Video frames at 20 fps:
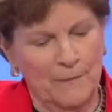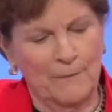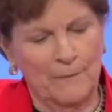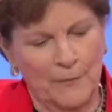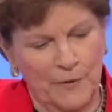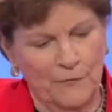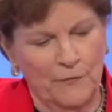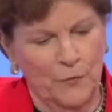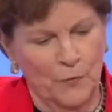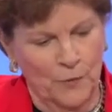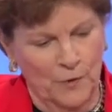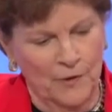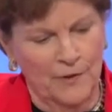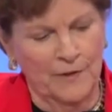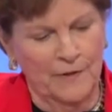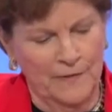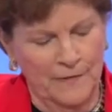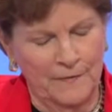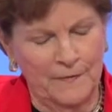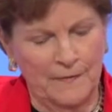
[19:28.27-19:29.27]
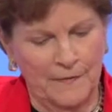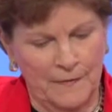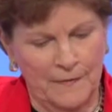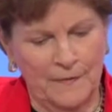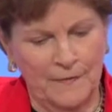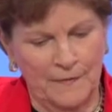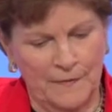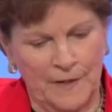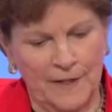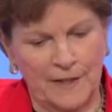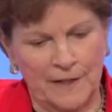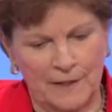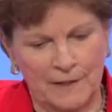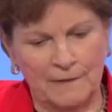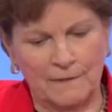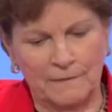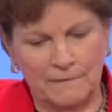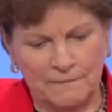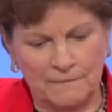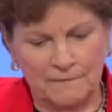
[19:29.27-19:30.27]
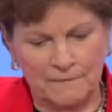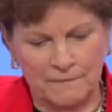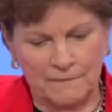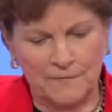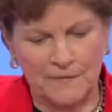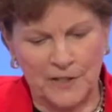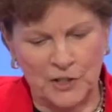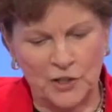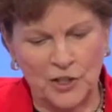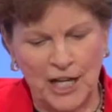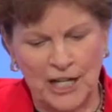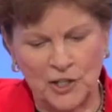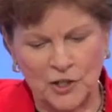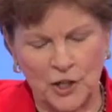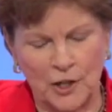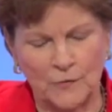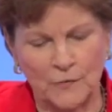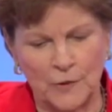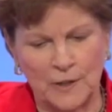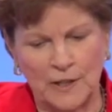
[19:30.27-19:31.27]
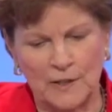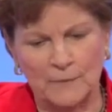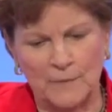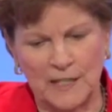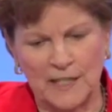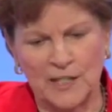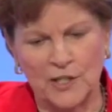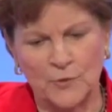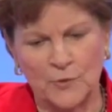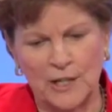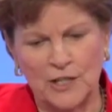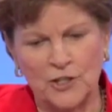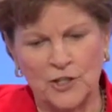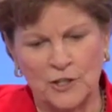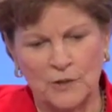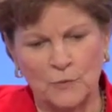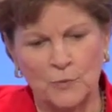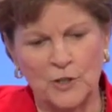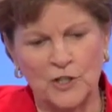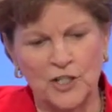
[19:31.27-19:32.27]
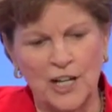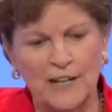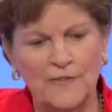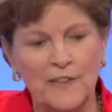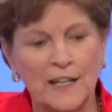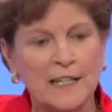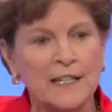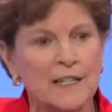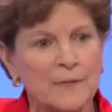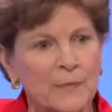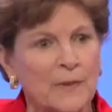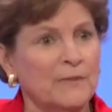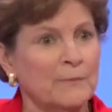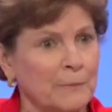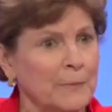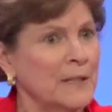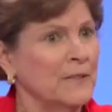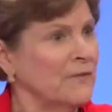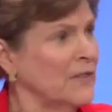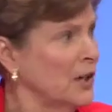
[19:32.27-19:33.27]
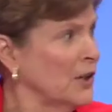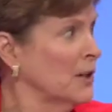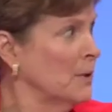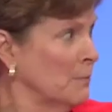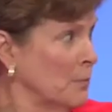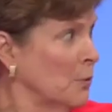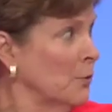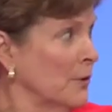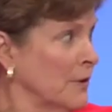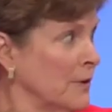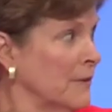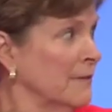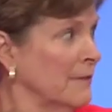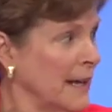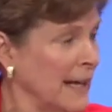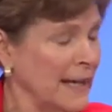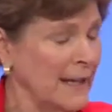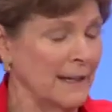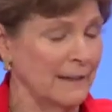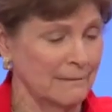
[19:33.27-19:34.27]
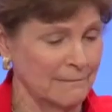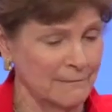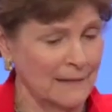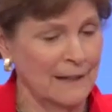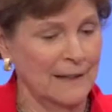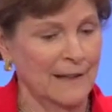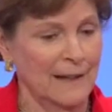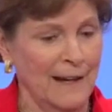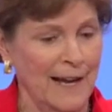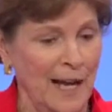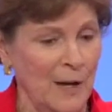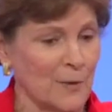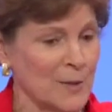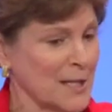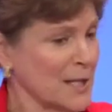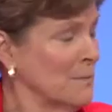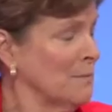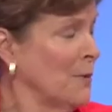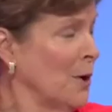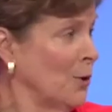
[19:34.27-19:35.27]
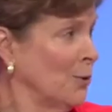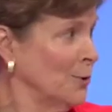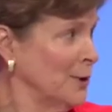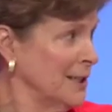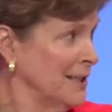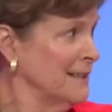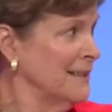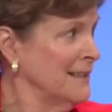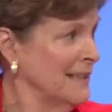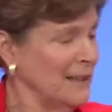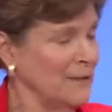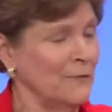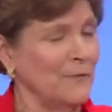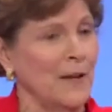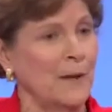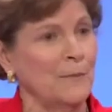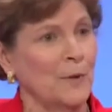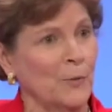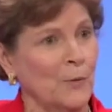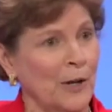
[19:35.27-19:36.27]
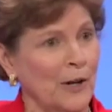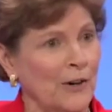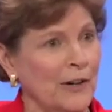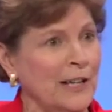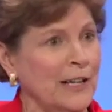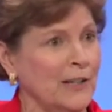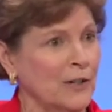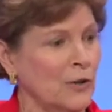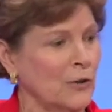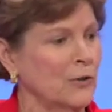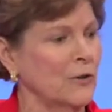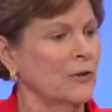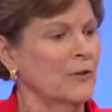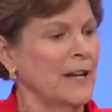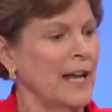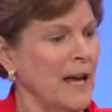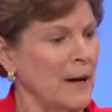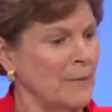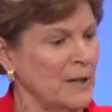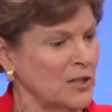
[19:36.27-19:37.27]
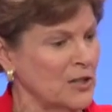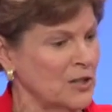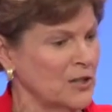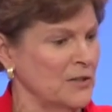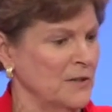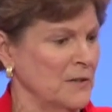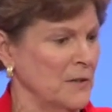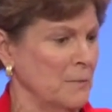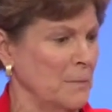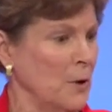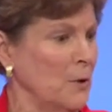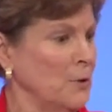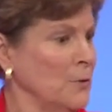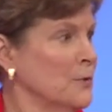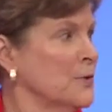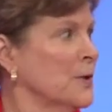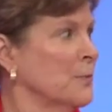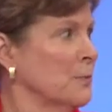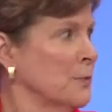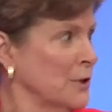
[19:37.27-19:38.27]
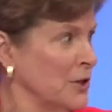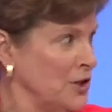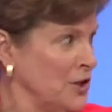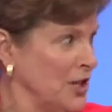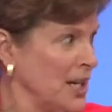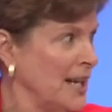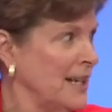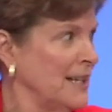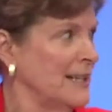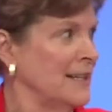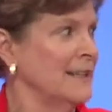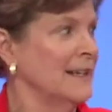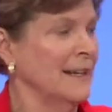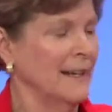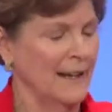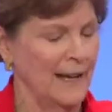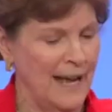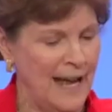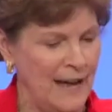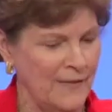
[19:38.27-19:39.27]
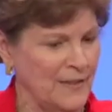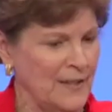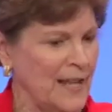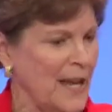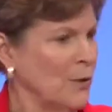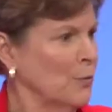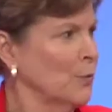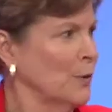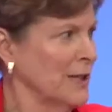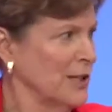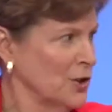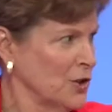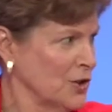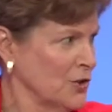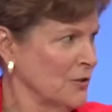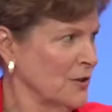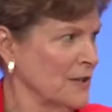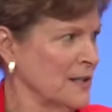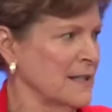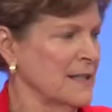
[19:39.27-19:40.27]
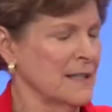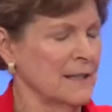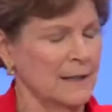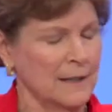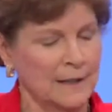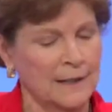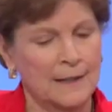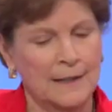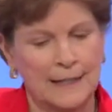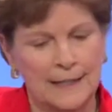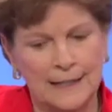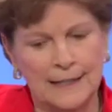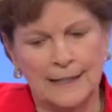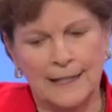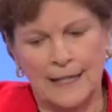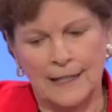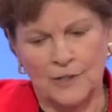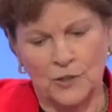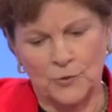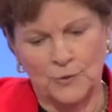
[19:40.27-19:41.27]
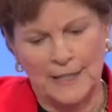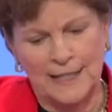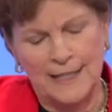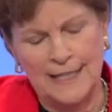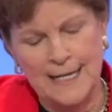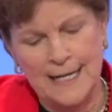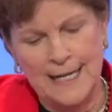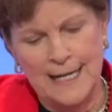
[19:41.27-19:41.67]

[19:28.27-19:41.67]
before the changeover in administration, which I think has been very important. And I was in Poland in February and heard how much the Poles appreciated having that reassurance in country.